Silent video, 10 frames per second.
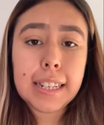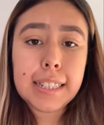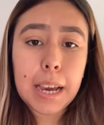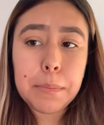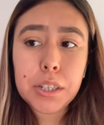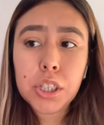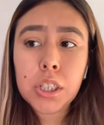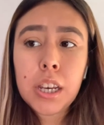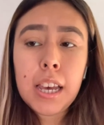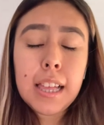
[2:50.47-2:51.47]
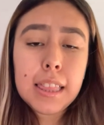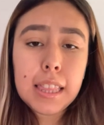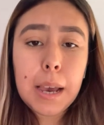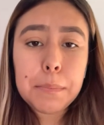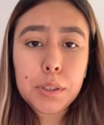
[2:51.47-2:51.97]
damage
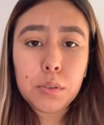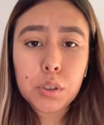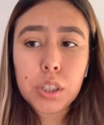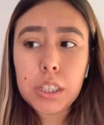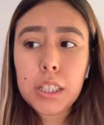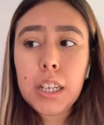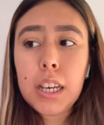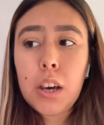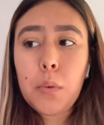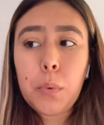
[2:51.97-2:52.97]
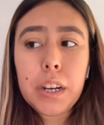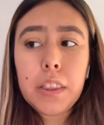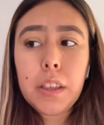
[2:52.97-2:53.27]
land pollution, one